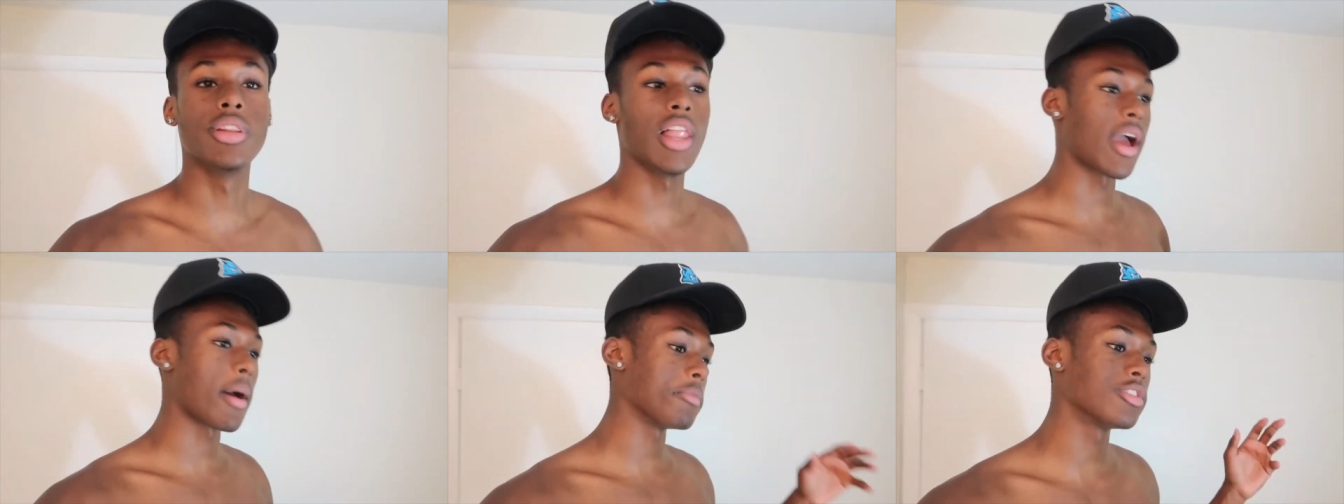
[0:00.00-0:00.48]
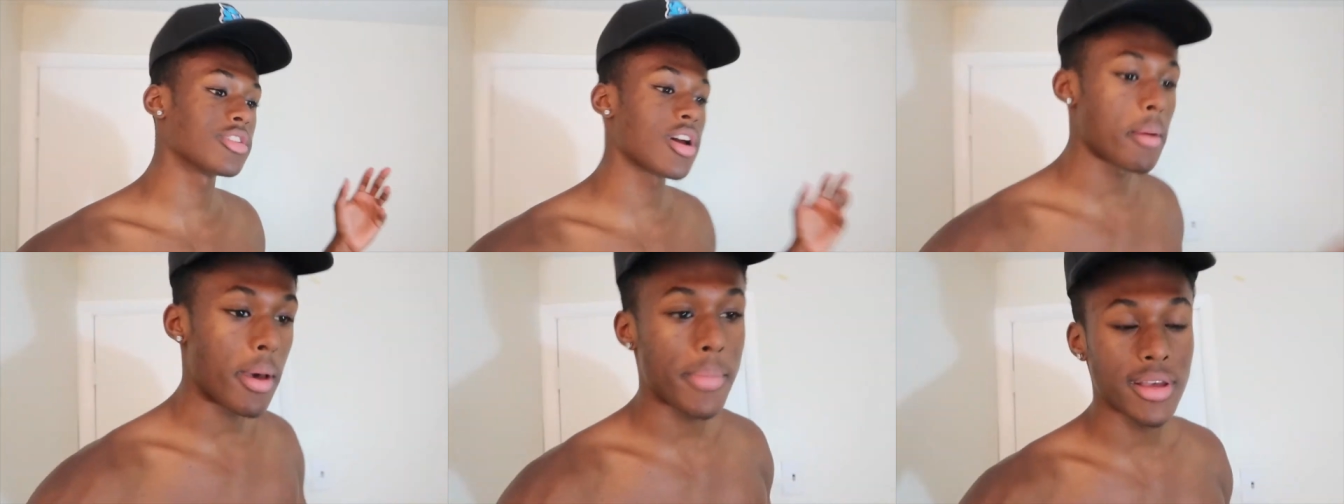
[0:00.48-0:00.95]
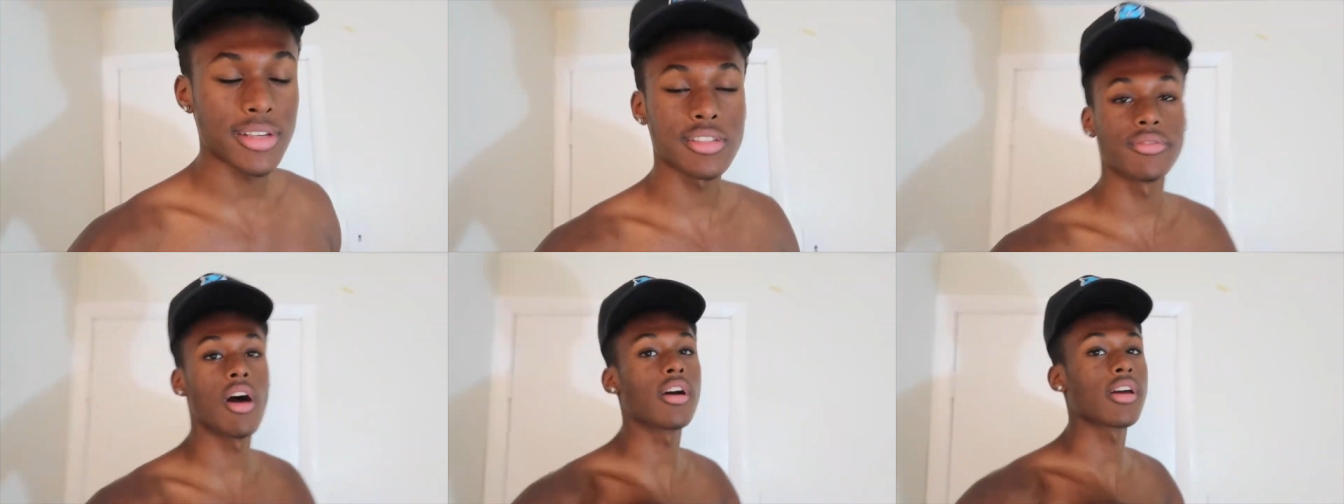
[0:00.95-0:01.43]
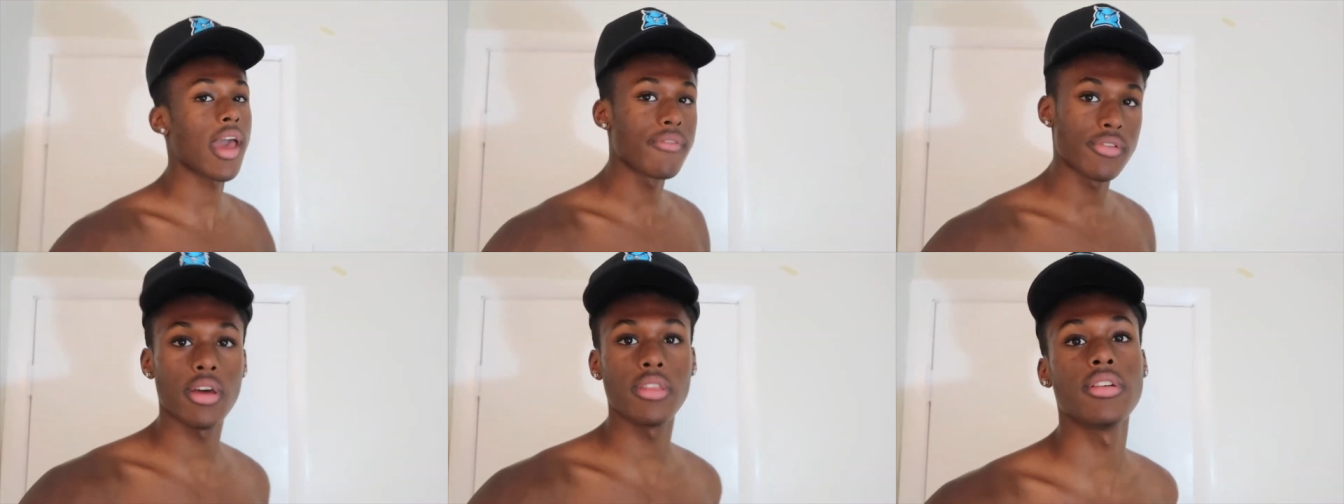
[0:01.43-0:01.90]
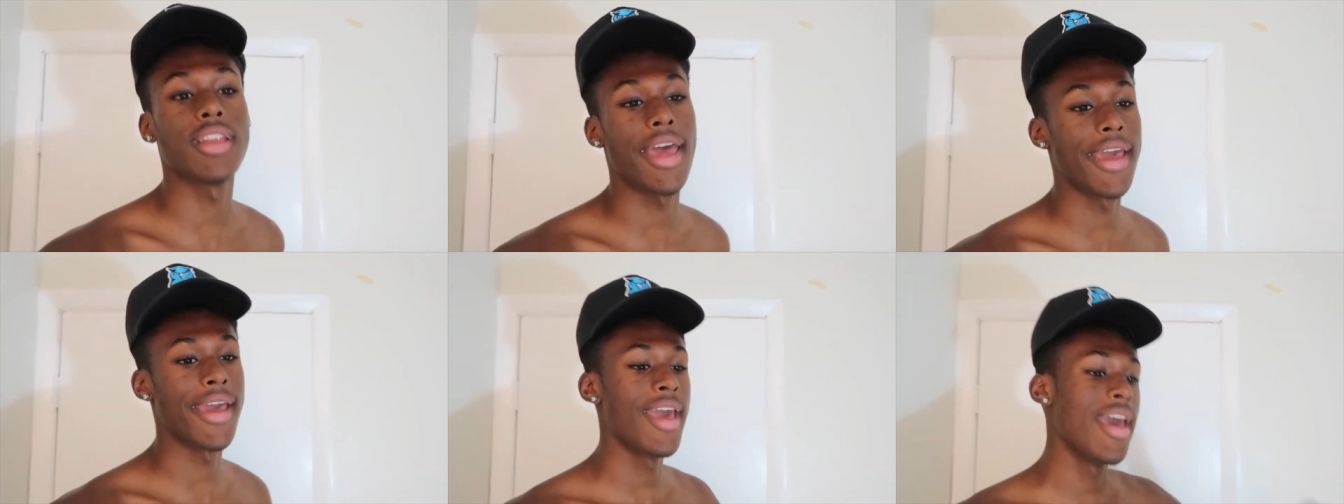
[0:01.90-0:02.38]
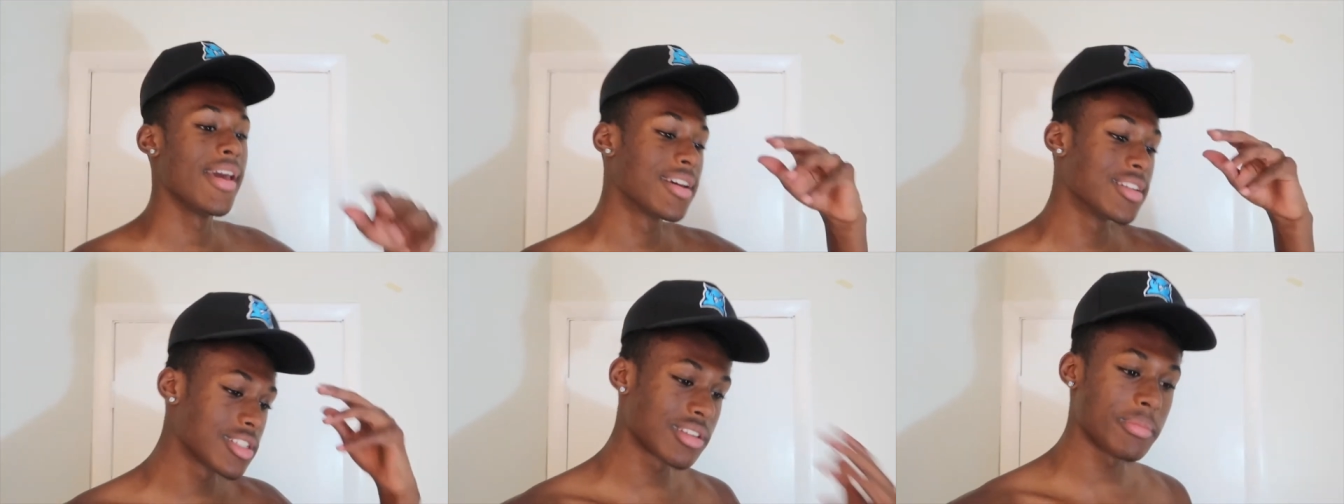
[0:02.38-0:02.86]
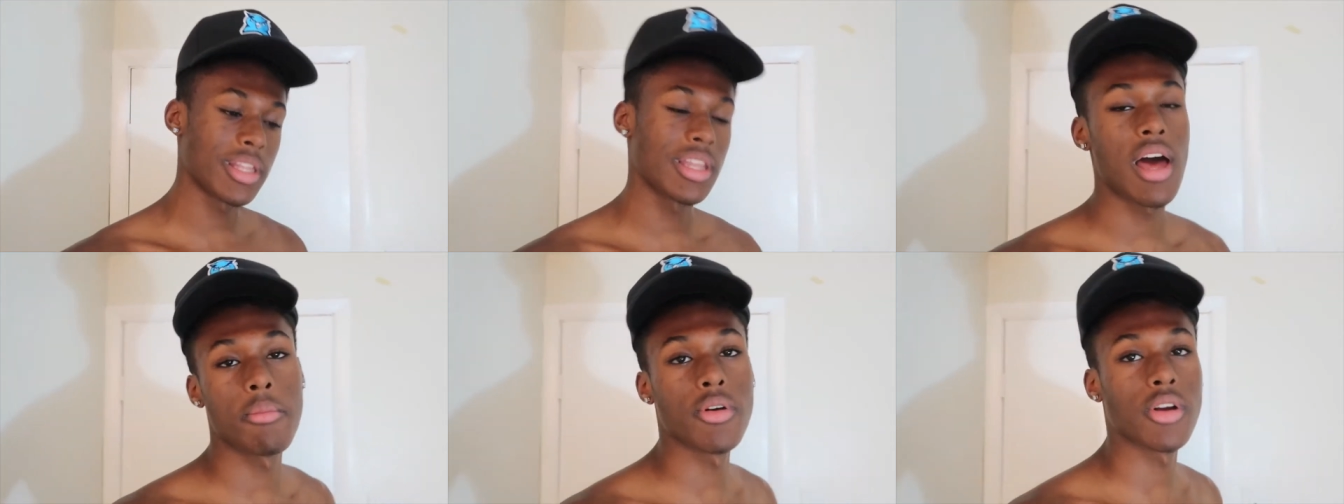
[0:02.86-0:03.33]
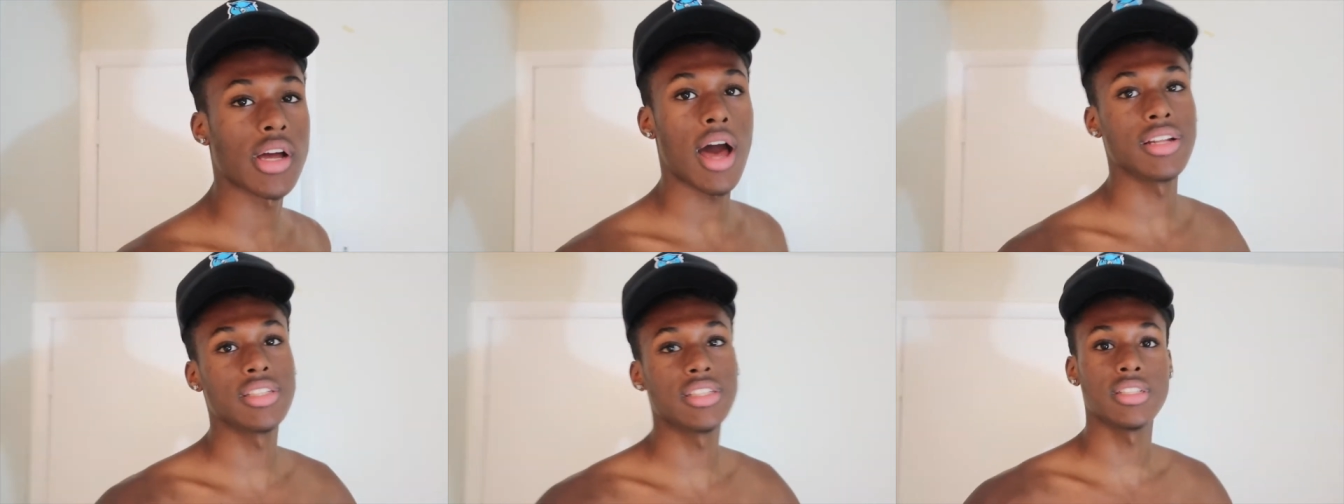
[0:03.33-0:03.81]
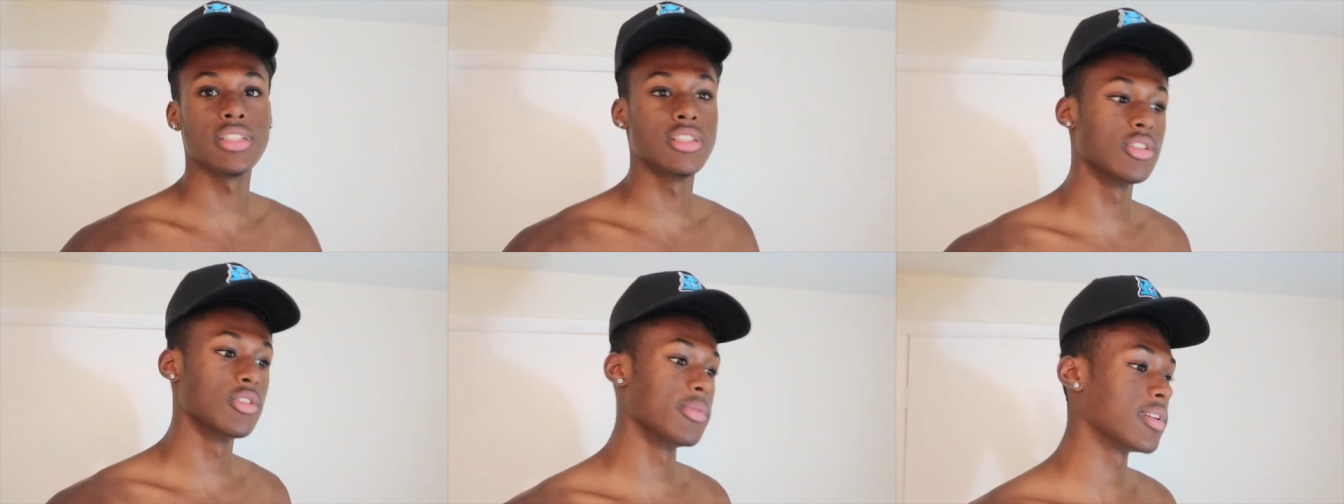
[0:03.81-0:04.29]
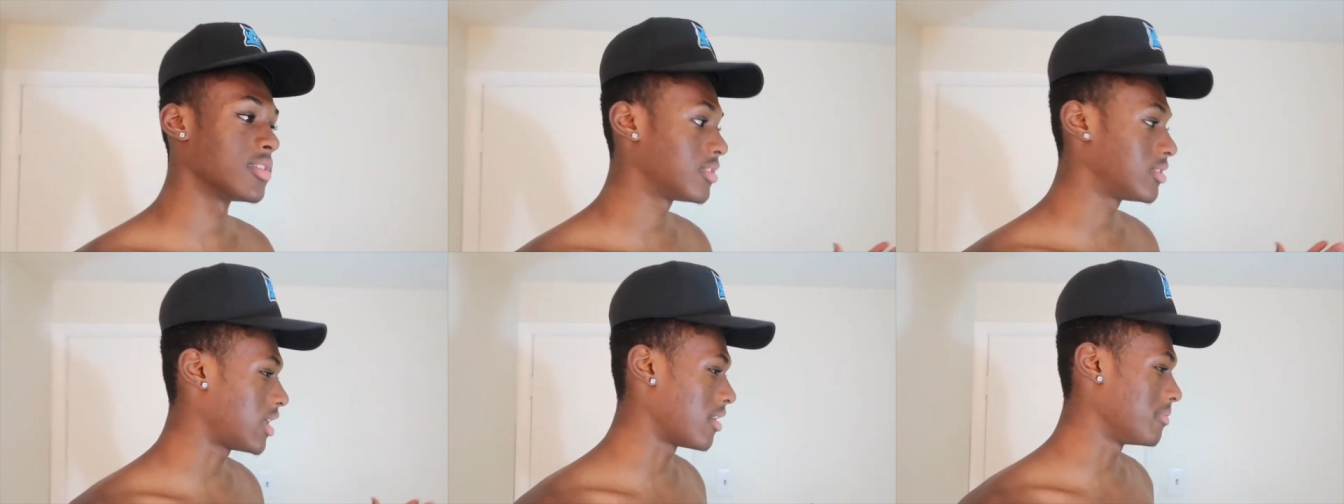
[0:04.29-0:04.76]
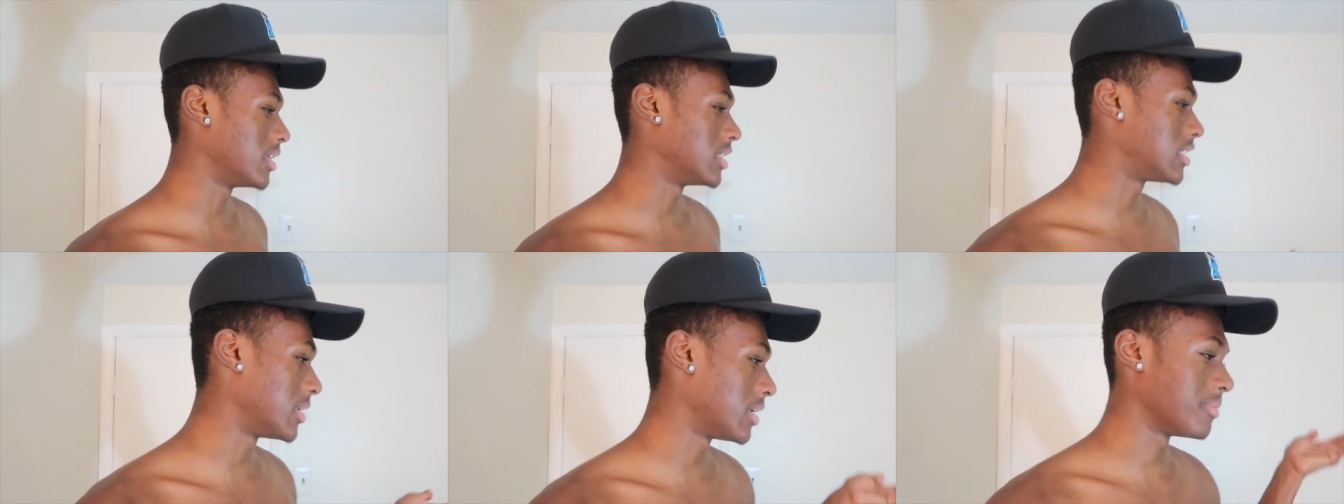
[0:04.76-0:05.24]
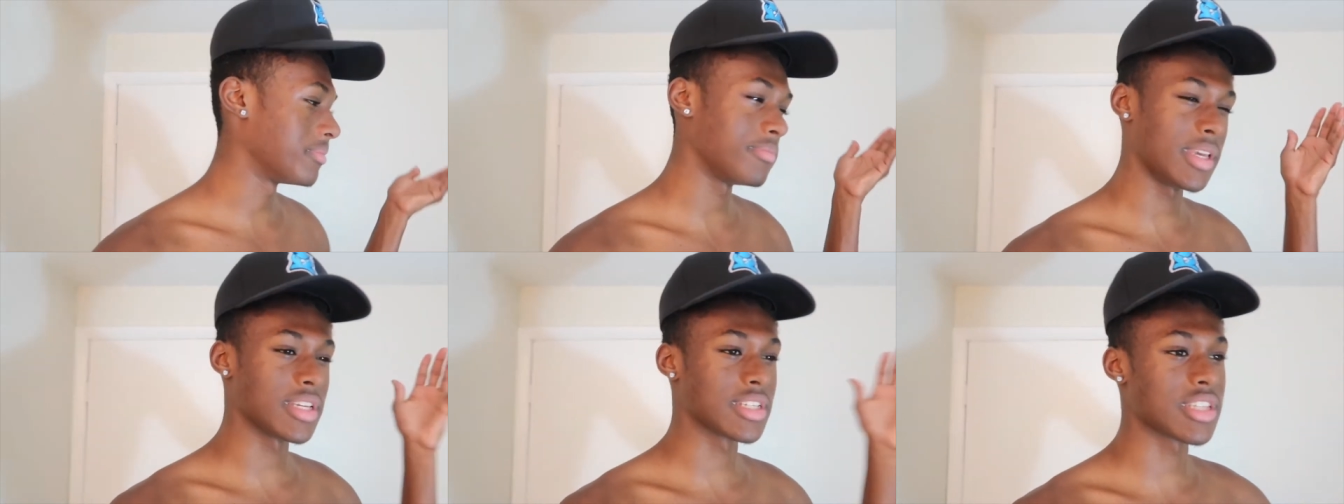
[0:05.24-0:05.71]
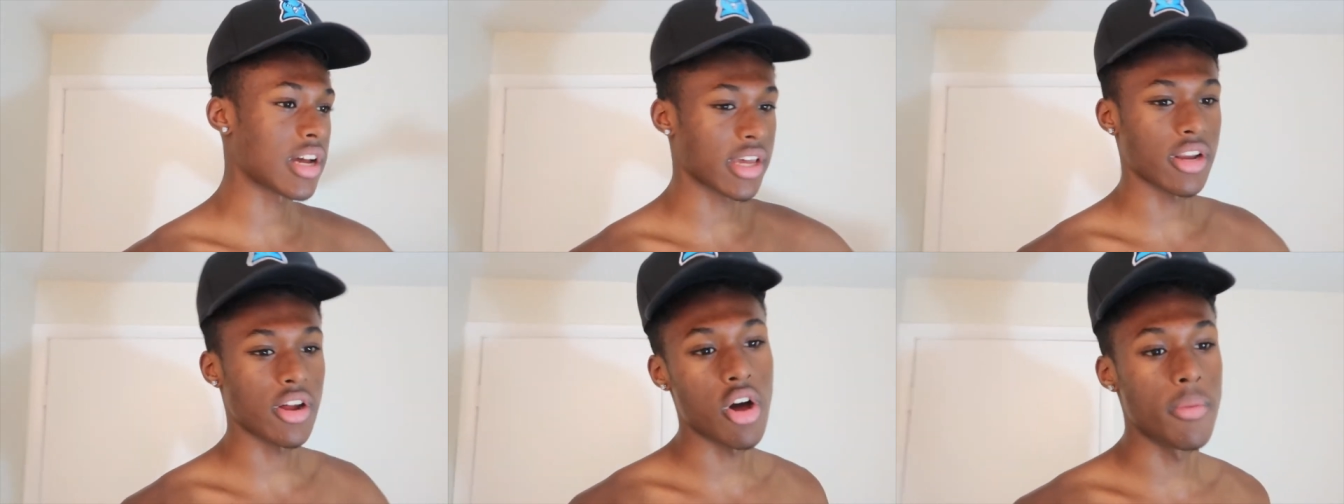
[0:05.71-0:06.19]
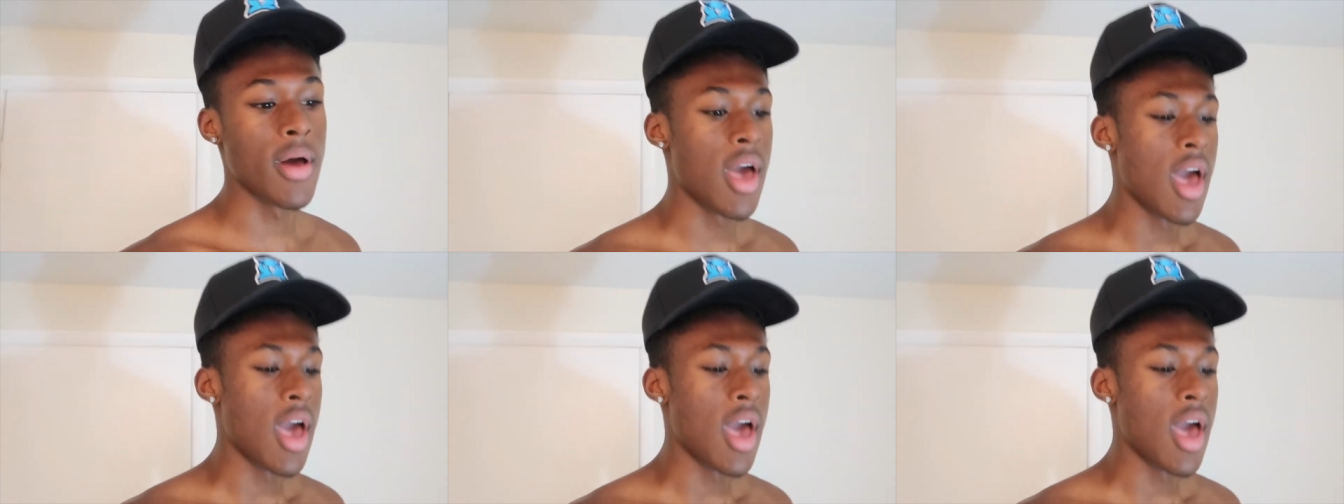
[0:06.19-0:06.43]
Like, I'm gonna try my best to vlog every other day because it's gonna be a lot more content to do instead of me staying, being stuck at home.